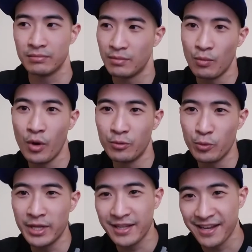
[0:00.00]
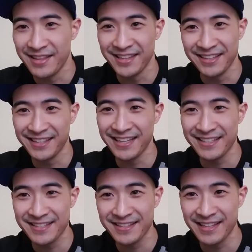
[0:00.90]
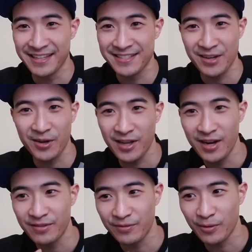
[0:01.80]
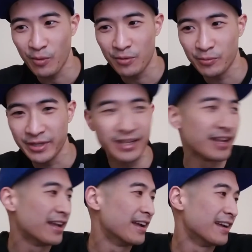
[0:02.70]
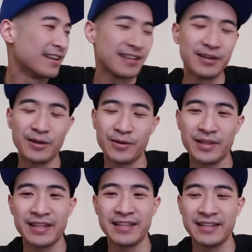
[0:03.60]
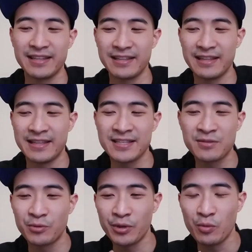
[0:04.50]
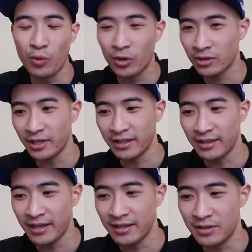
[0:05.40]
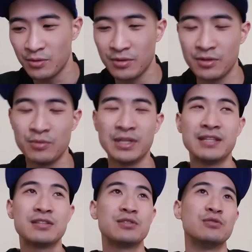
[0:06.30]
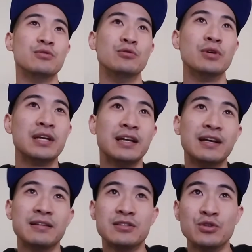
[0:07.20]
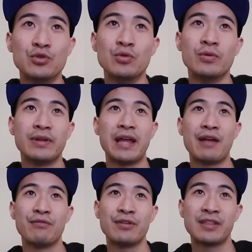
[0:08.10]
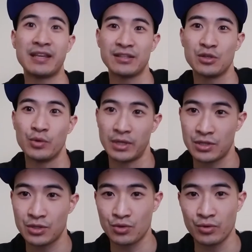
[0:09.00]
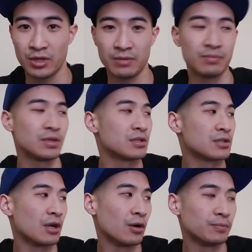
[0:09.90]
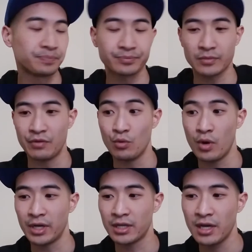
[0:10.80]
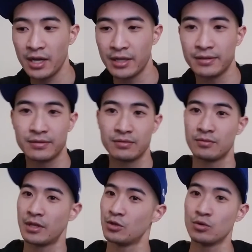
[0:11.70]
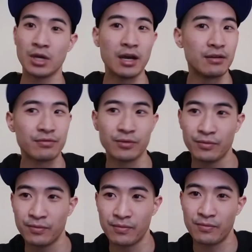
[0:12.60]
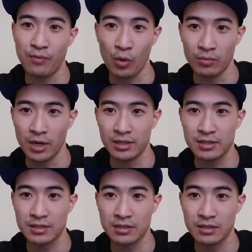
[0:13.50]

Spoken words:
1 week and then they start cutting for 1 week. You know, it doesn't really work like that. You need to do everything to an extreme. So if you want to cut, then you cut for 4 months.